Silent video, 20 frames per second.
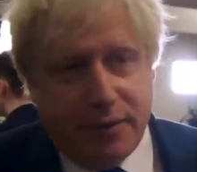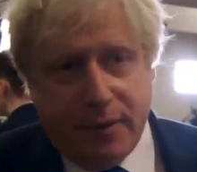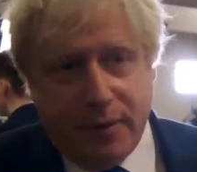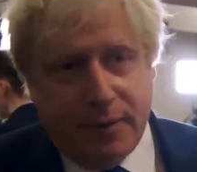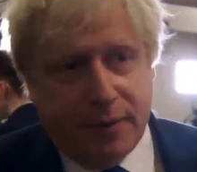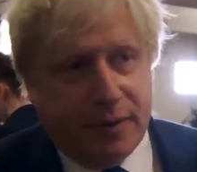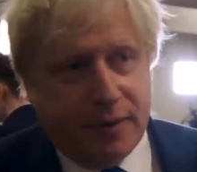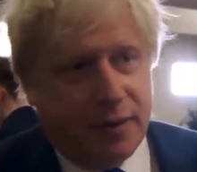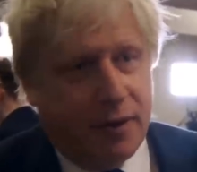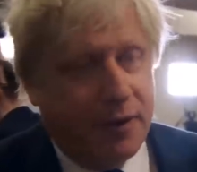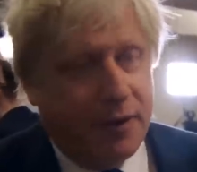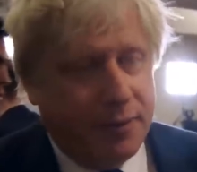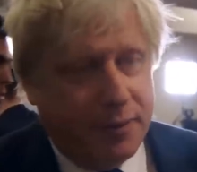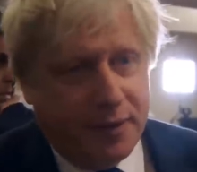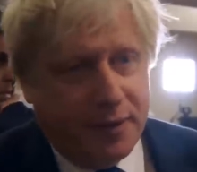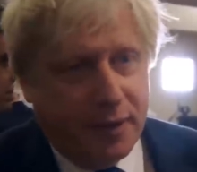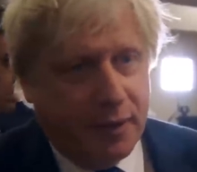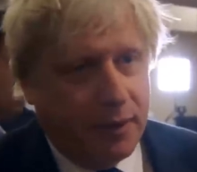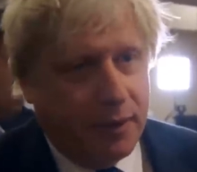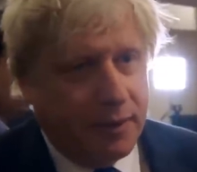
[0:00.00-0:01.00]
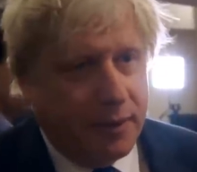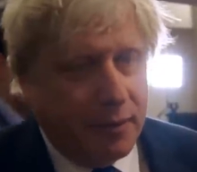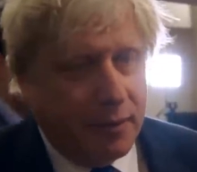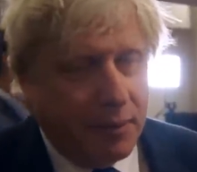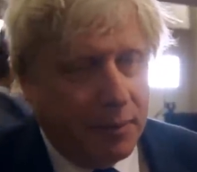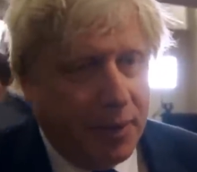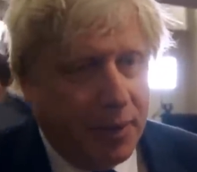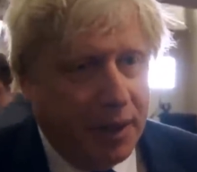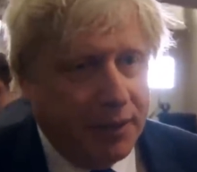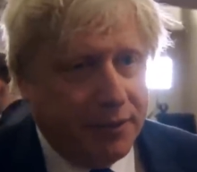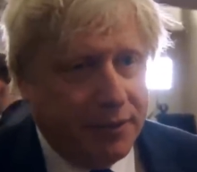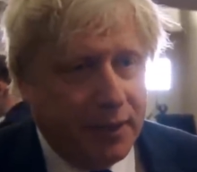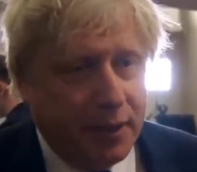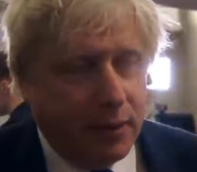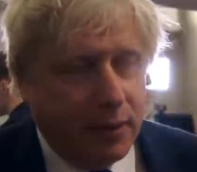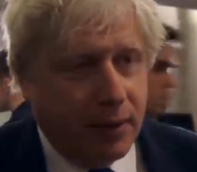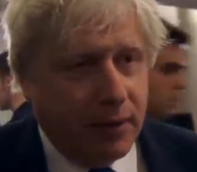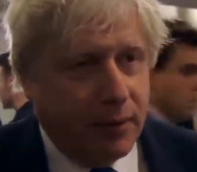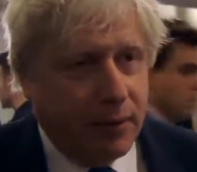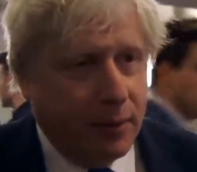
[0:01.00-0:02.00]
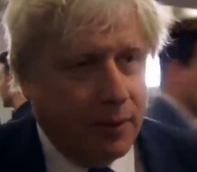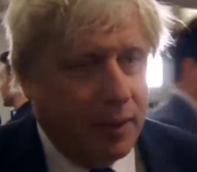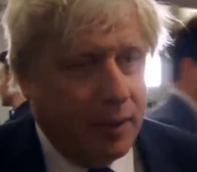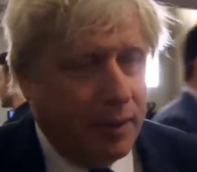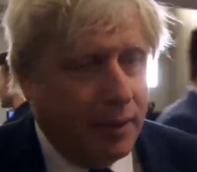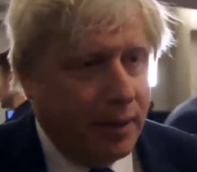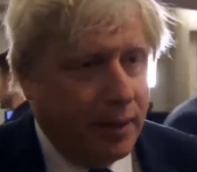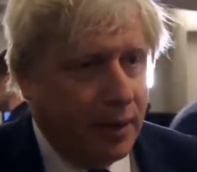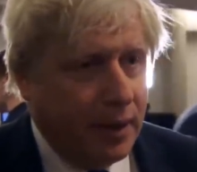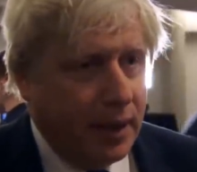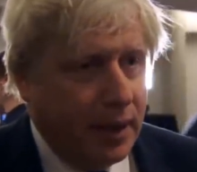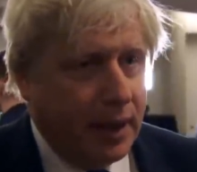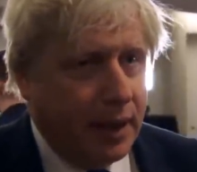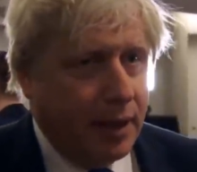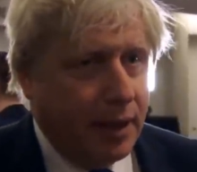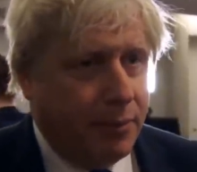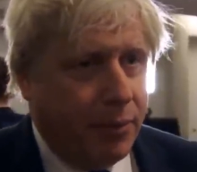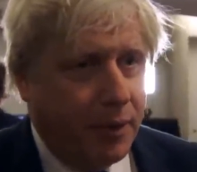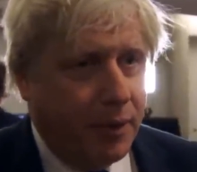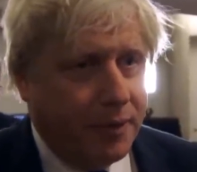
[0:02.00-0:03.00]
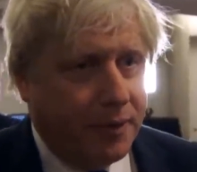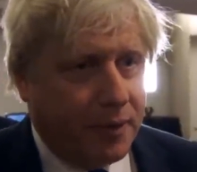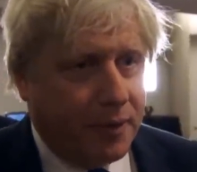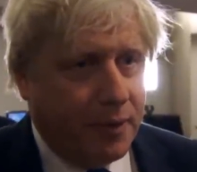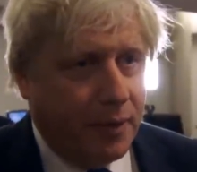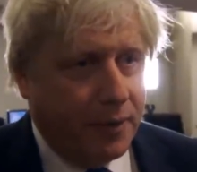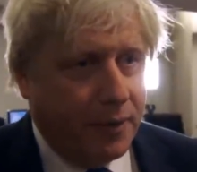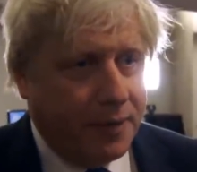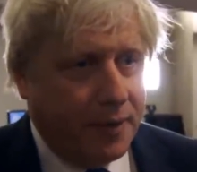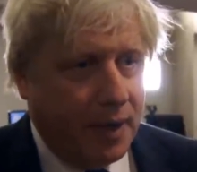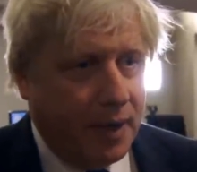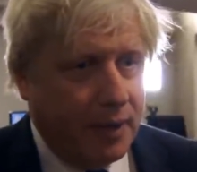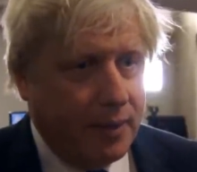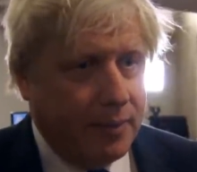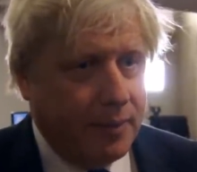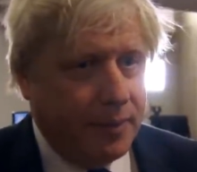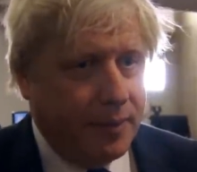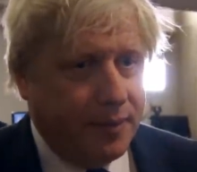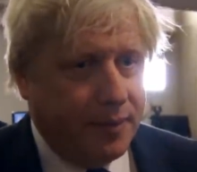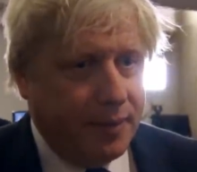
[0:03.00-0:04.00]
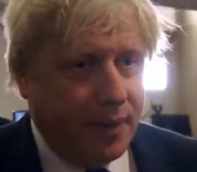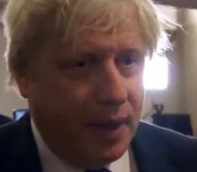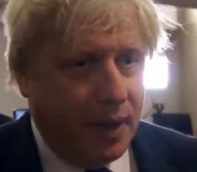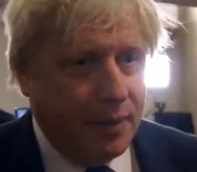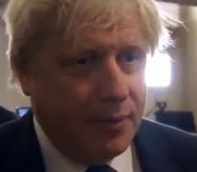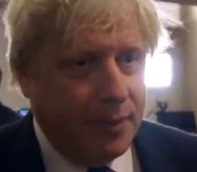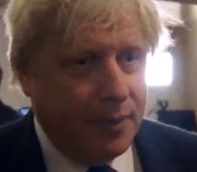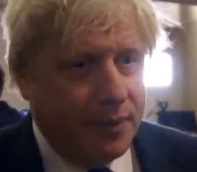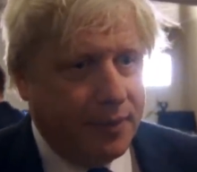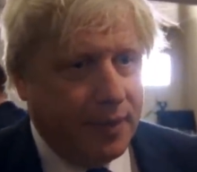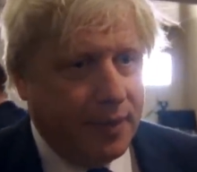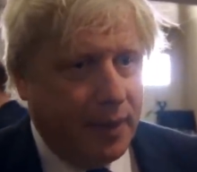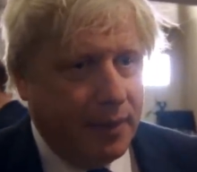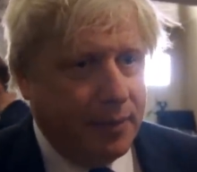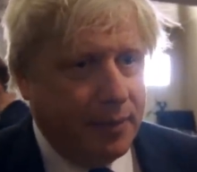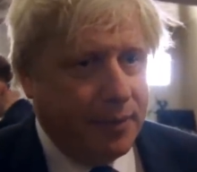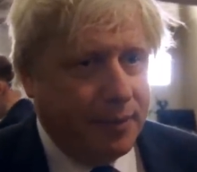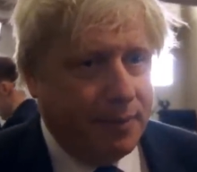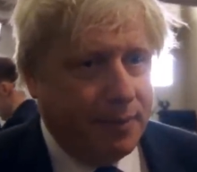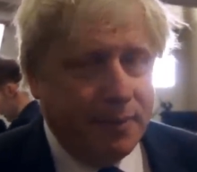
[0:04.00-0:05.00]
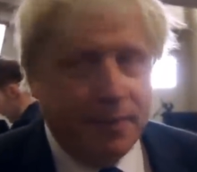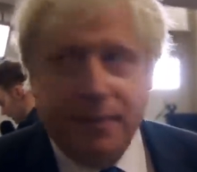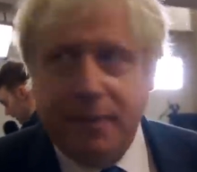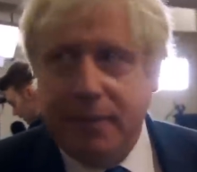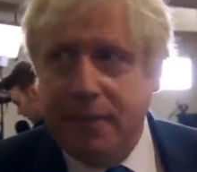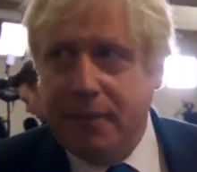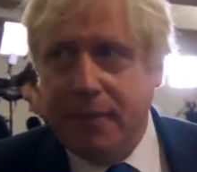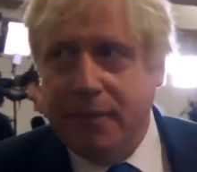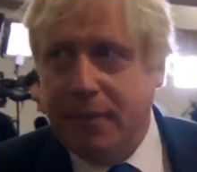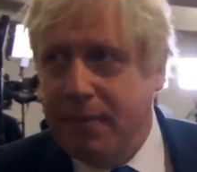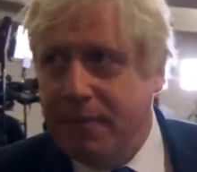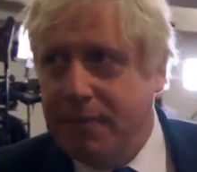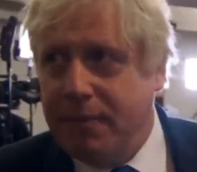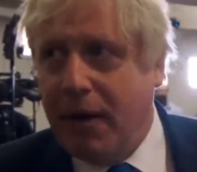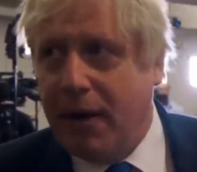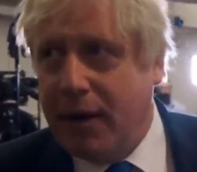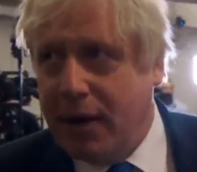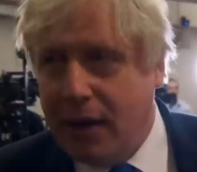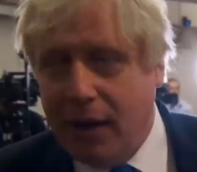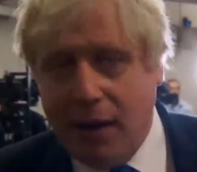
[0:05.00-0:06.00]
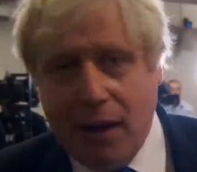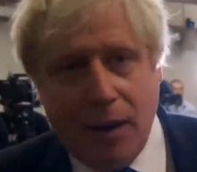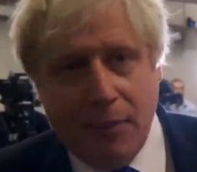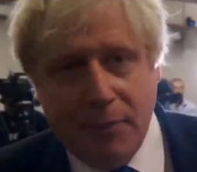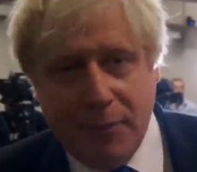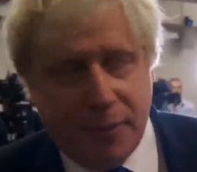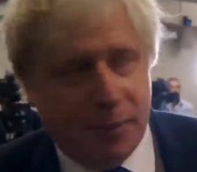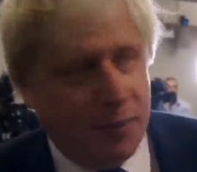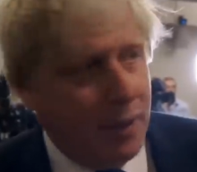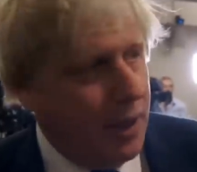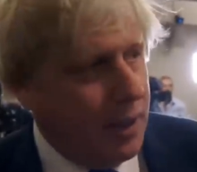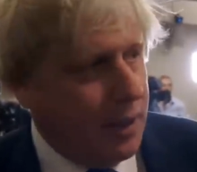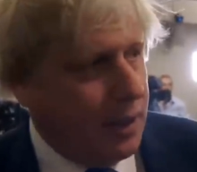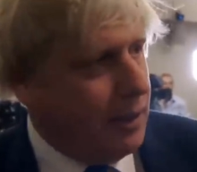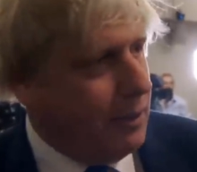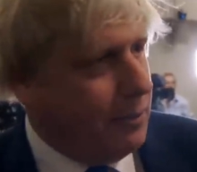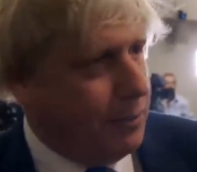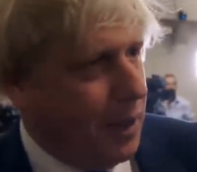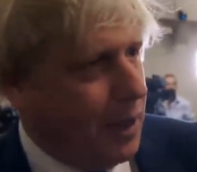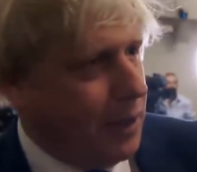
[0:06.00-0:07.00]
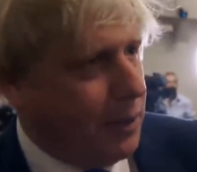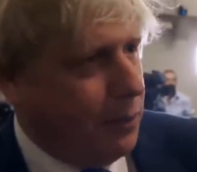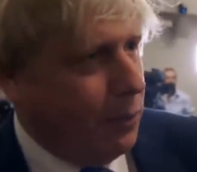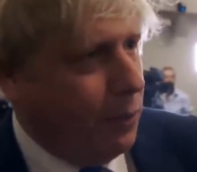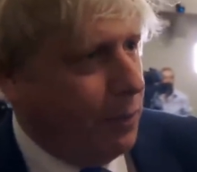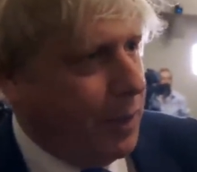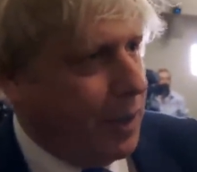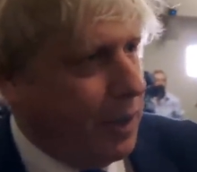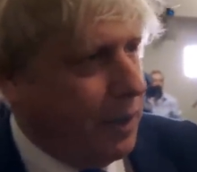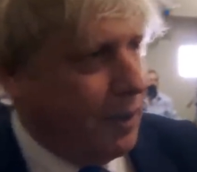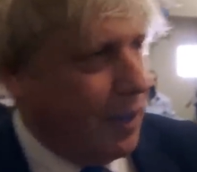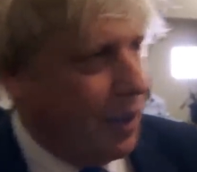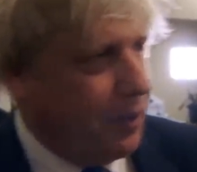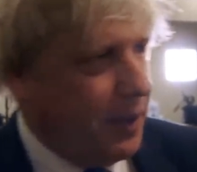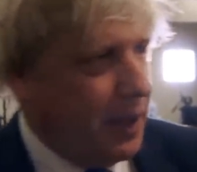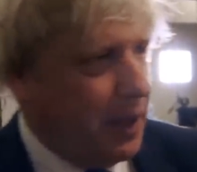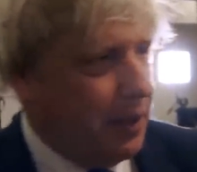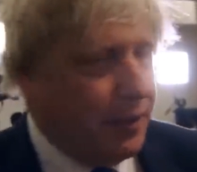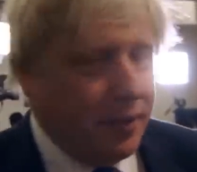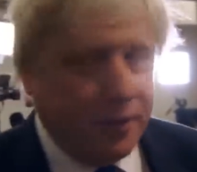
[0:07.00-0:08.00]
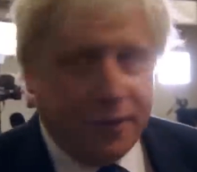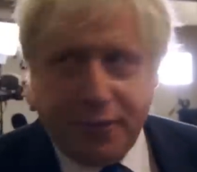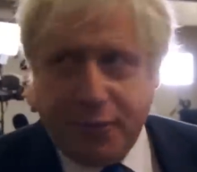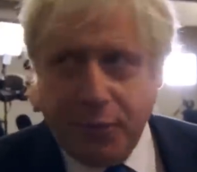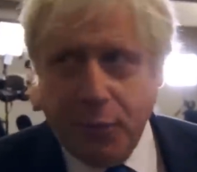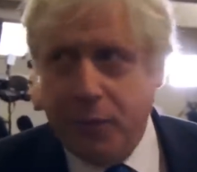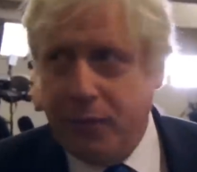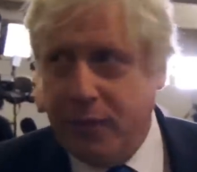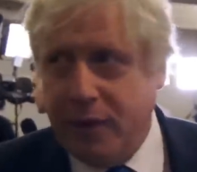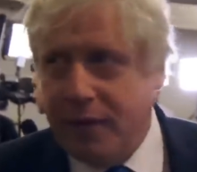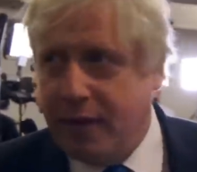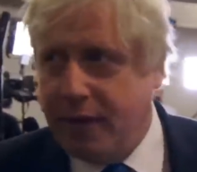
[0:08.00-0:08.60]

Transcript: She was crisp, she got to the robust, she got all the points across, and I was very alarmed by Corbyn. And I think it's extraordinary